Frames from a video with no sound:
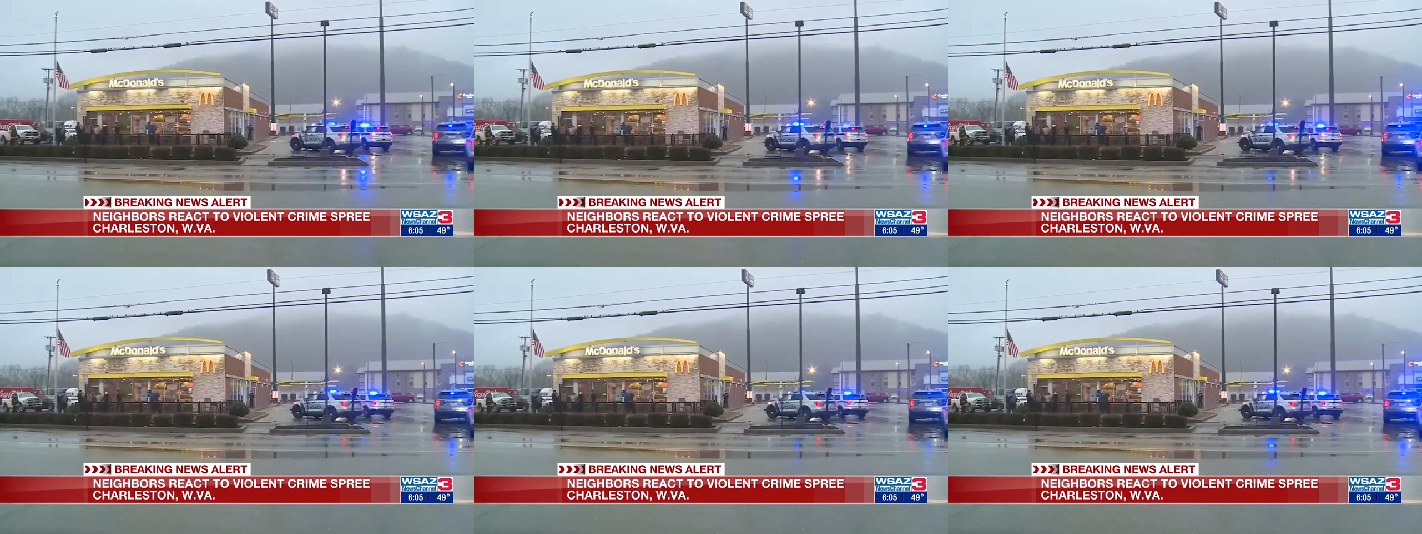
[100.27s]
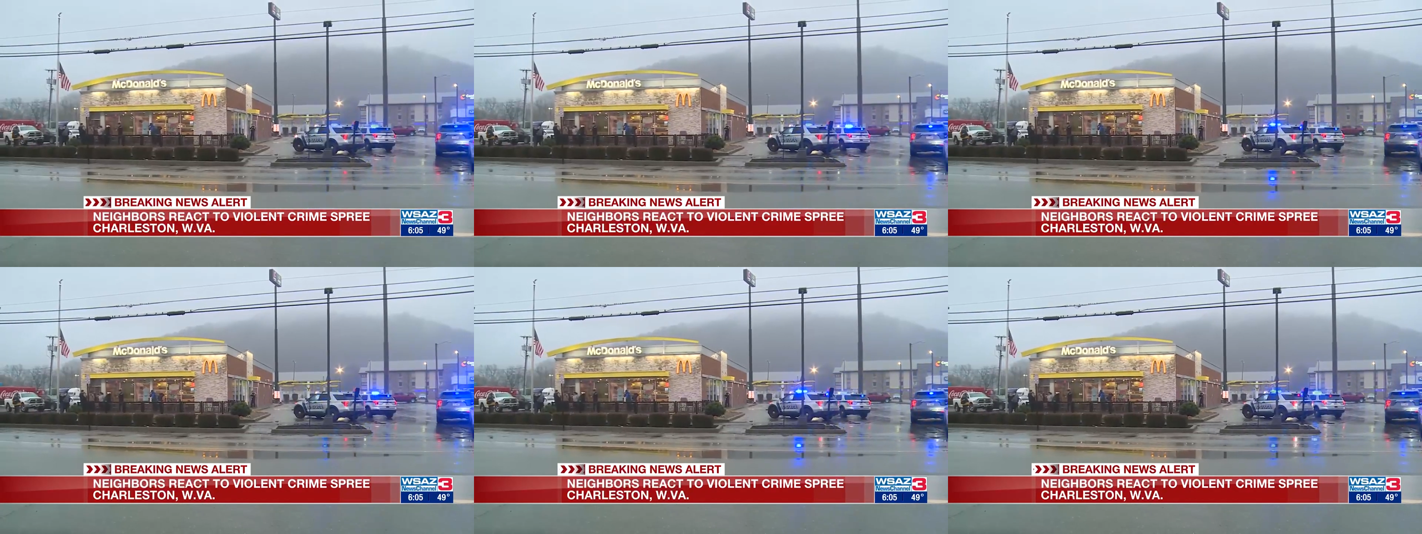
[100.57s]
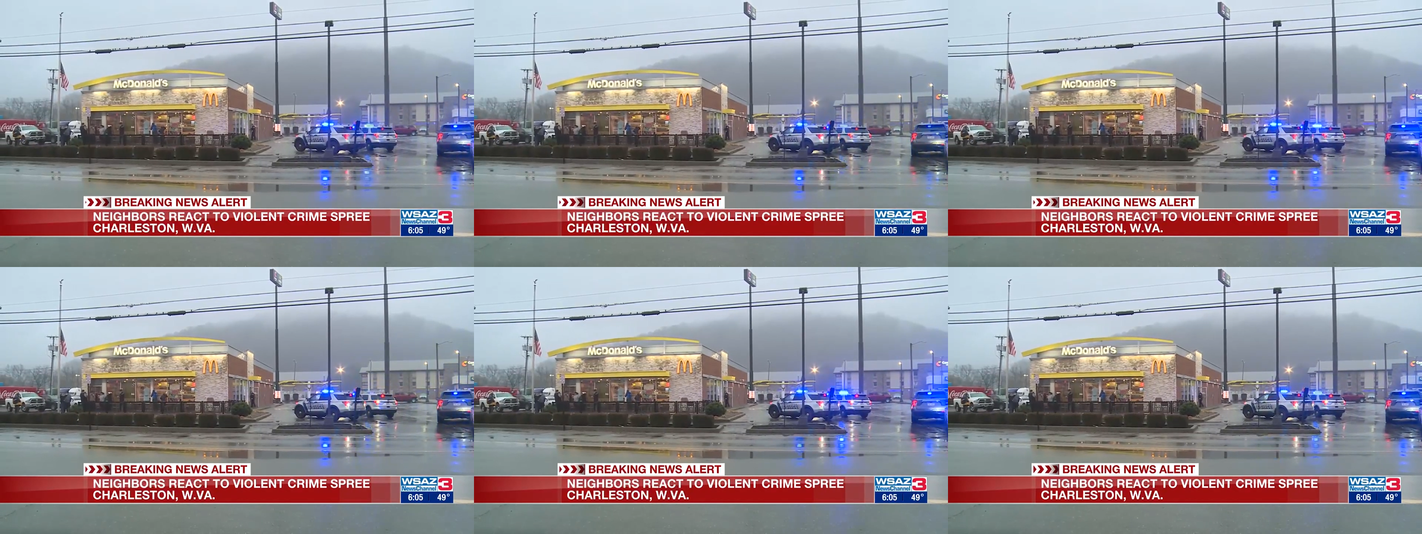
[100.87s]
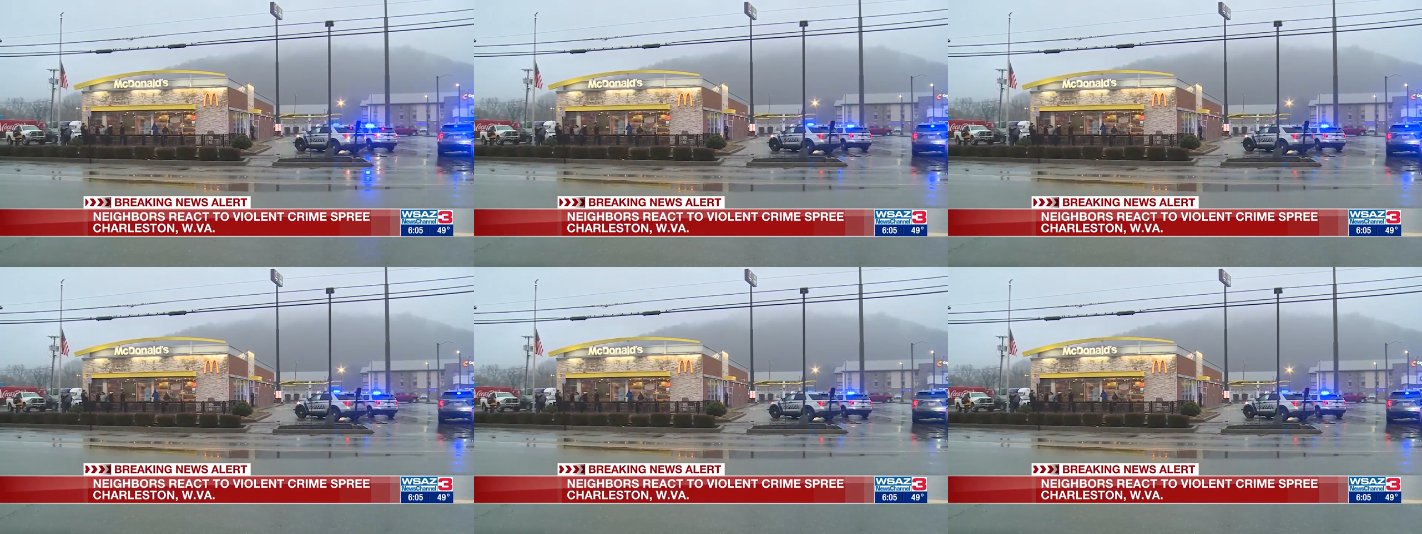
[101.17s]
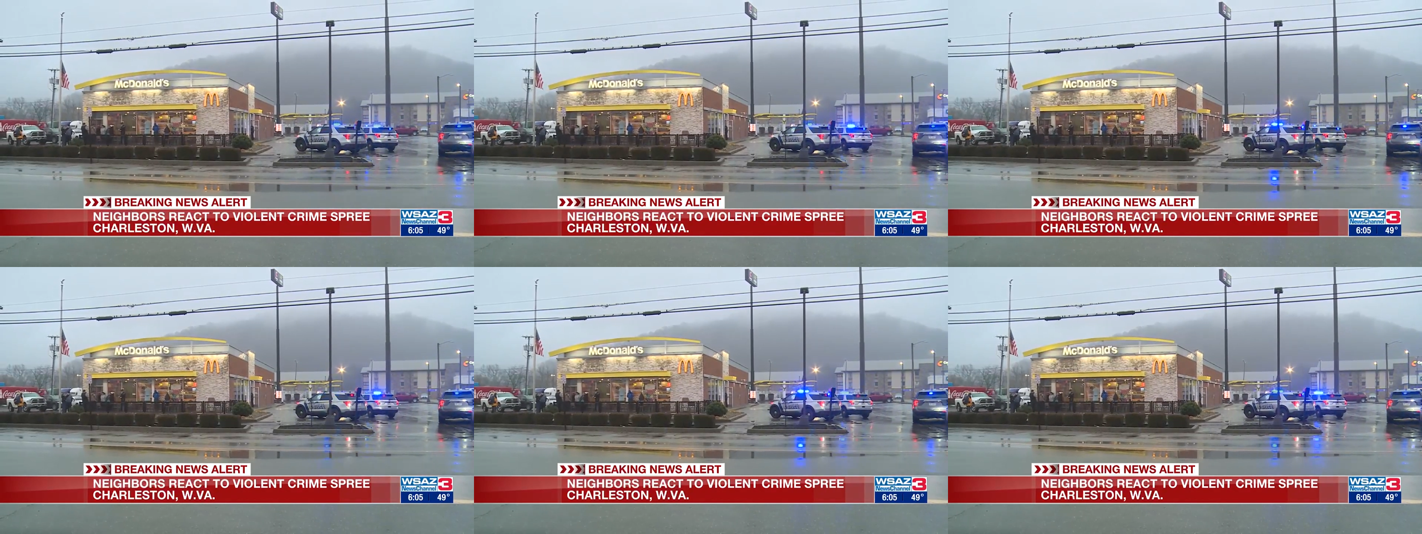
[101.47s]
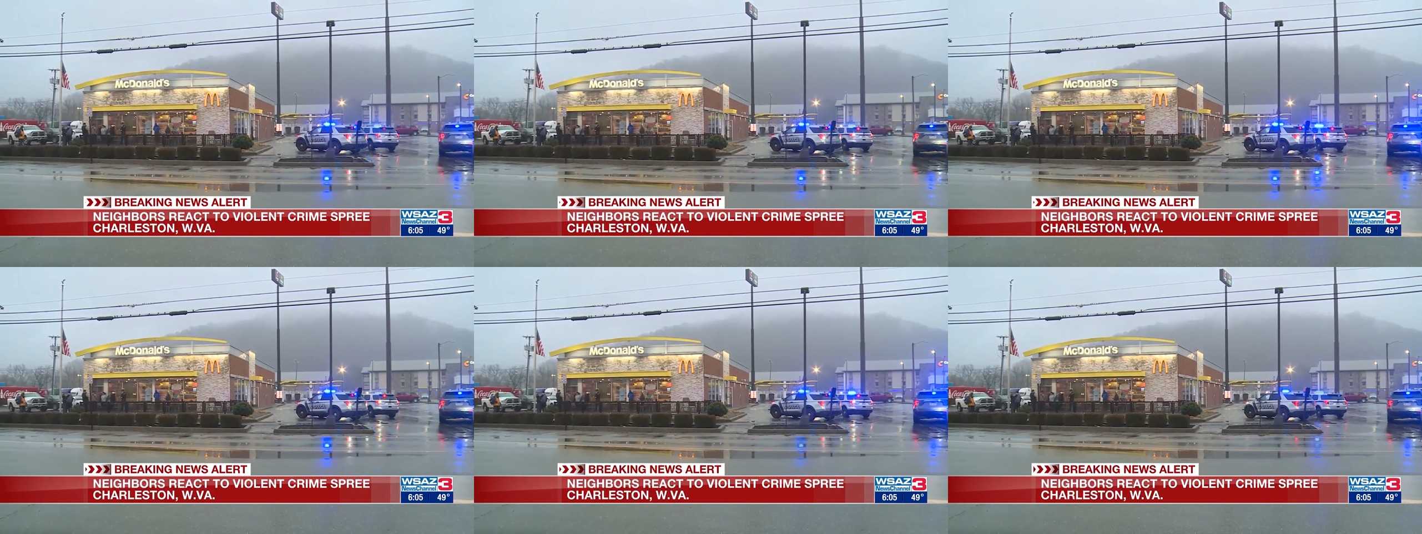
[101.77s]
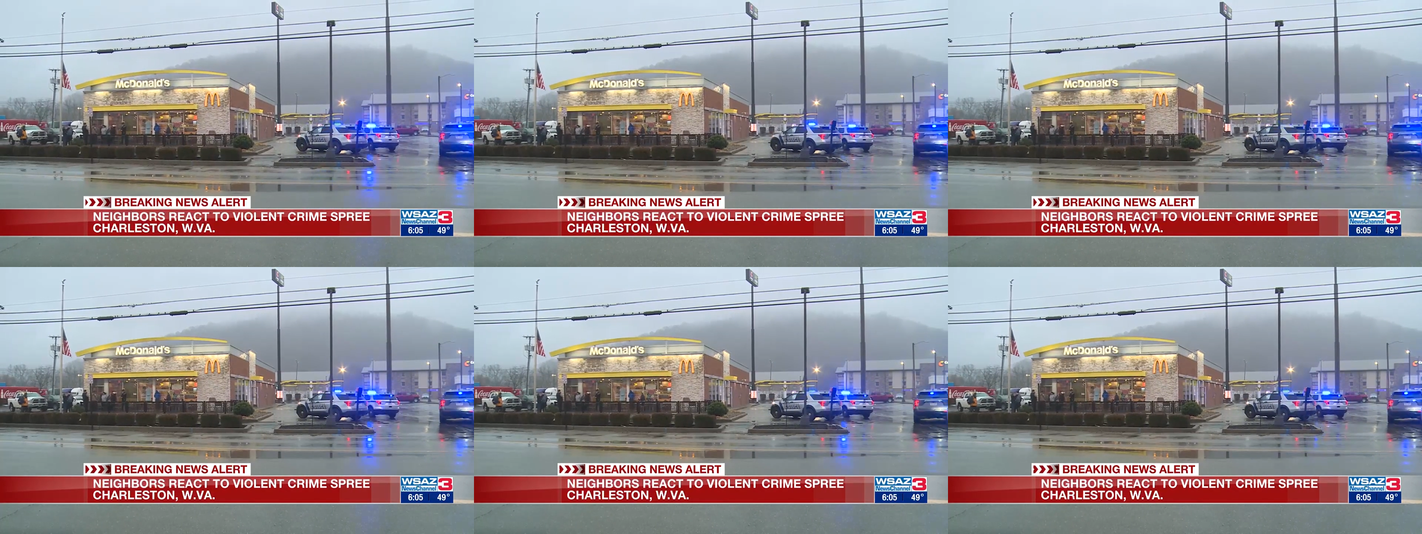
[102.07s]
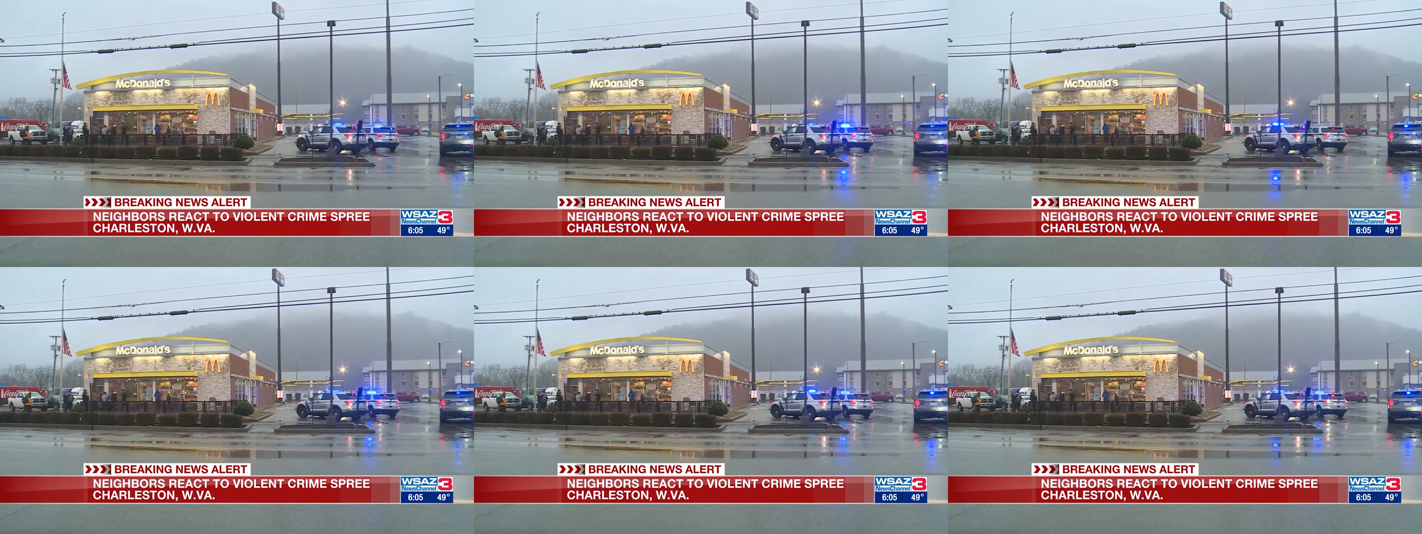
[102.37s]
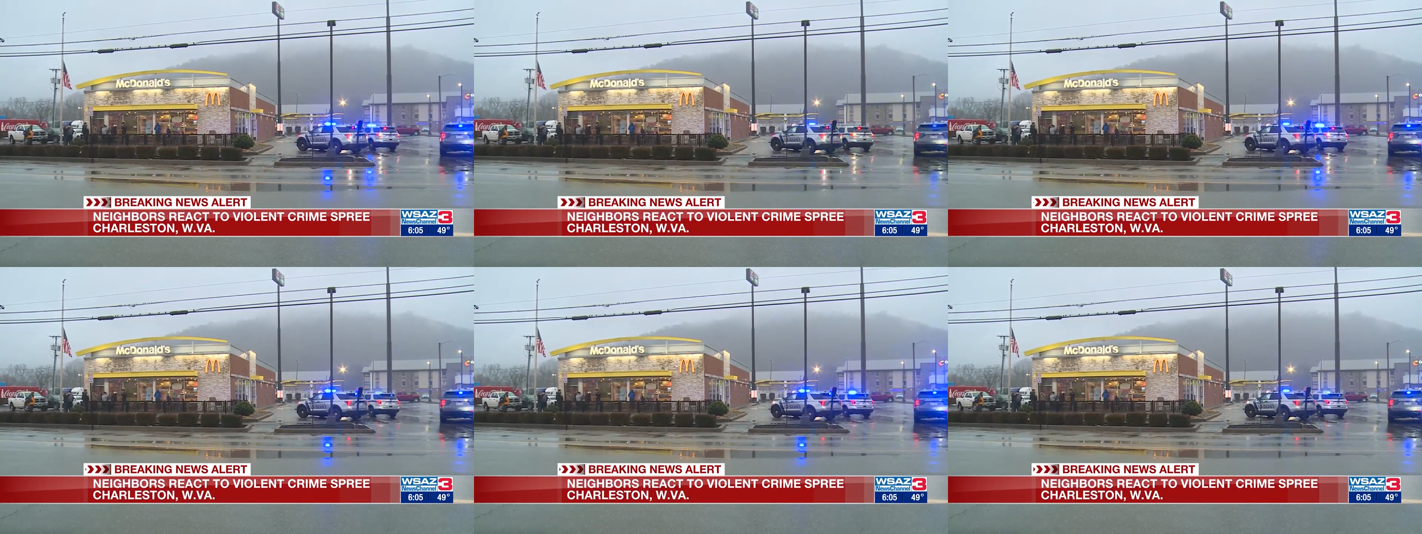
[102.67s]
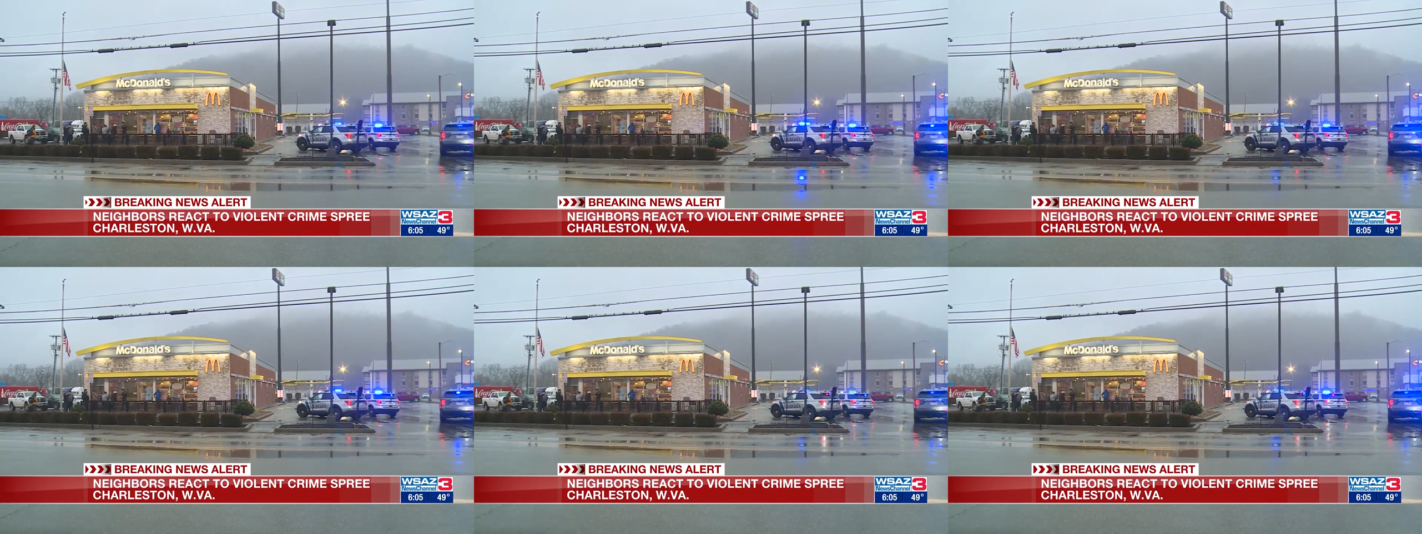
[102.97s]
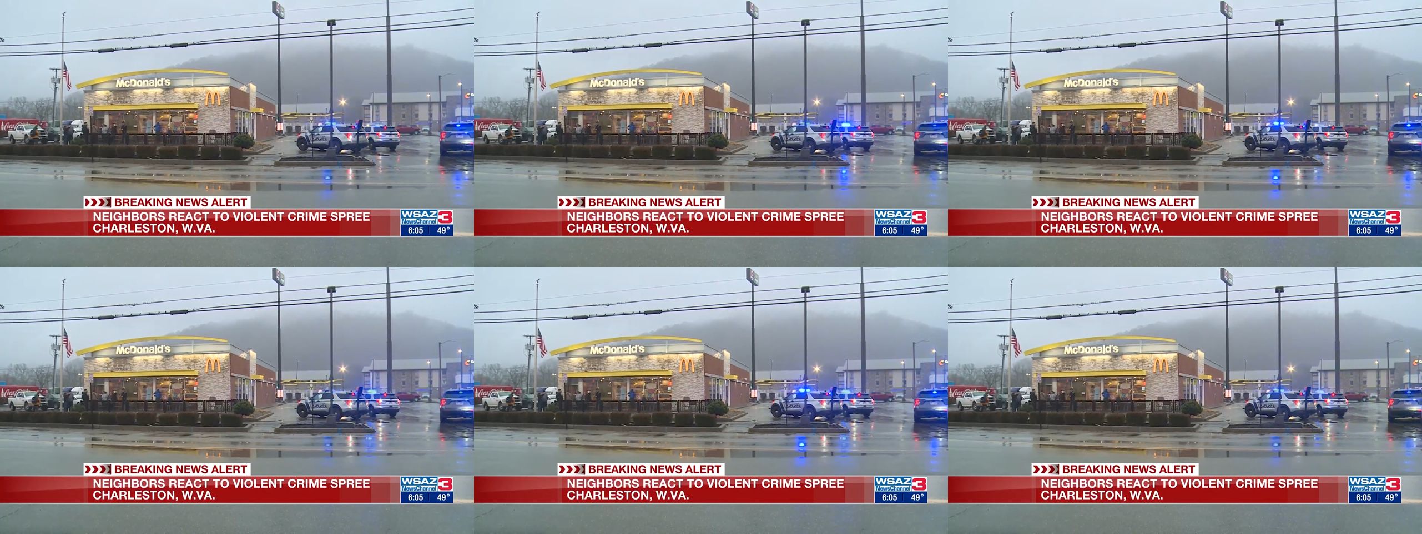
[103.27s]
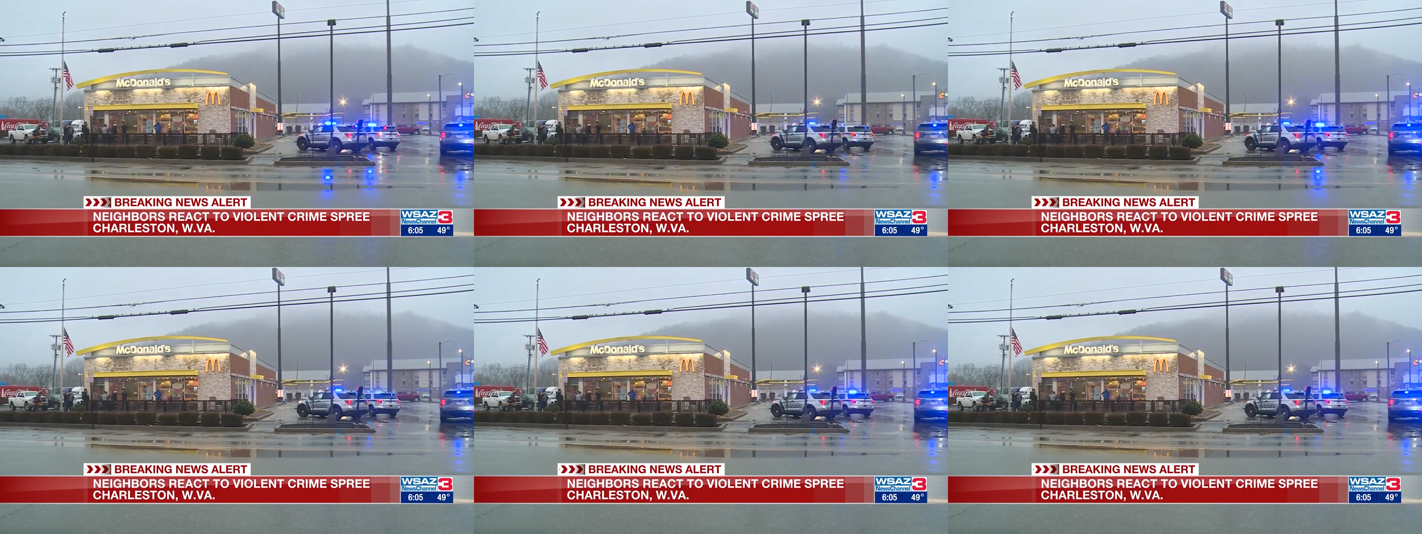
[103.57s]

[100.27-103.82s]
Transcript: No face is visible, so there are no lips to read.